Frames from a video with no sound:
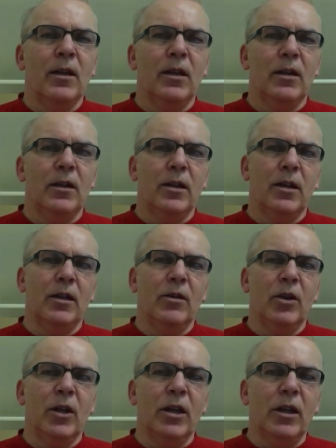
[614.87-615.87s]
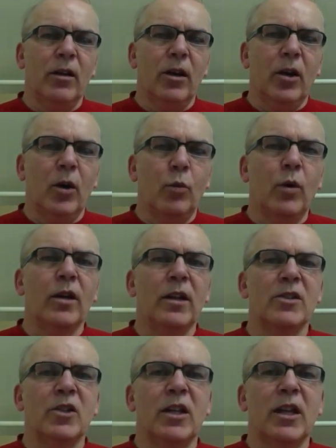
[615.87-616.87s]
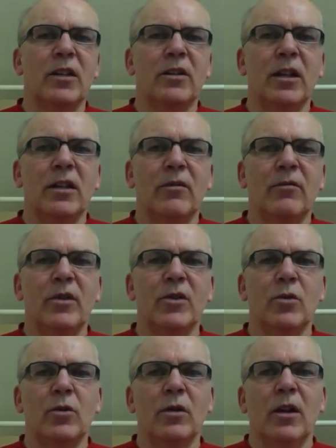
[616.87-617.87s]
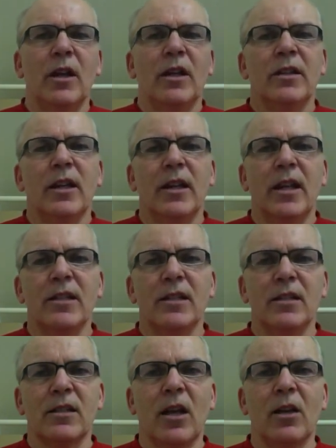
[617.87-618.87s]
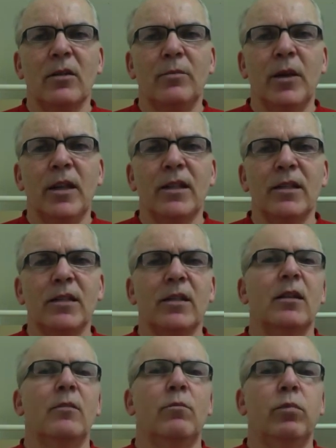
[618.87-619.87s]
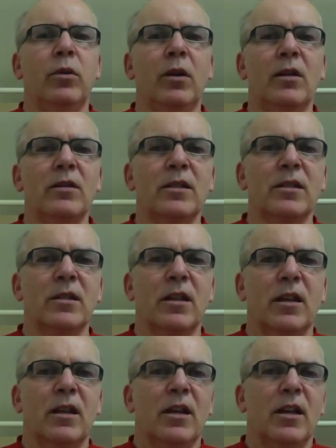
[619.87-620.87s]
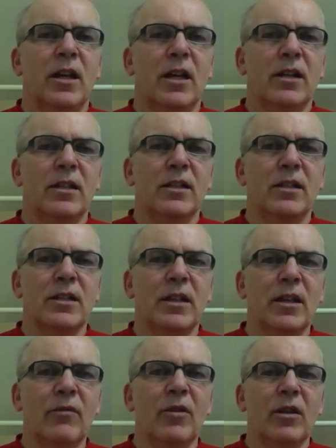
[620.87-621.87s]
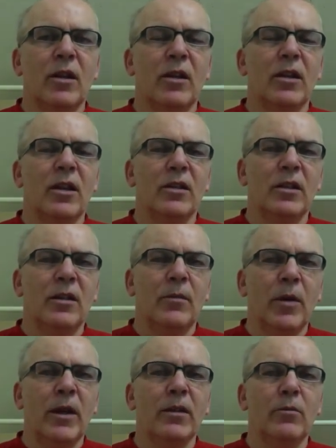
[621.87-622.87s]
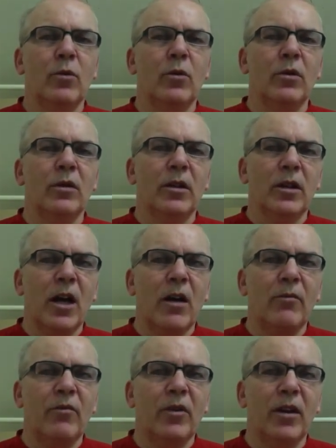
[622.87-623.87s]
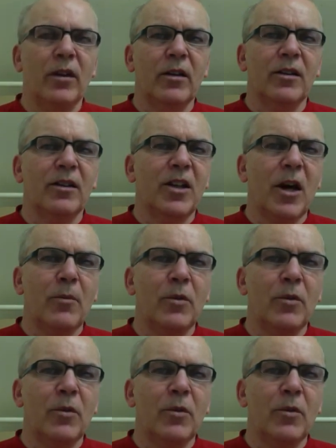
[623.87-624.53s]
a well-educated individual that has a solid base plus significant, dependable competence in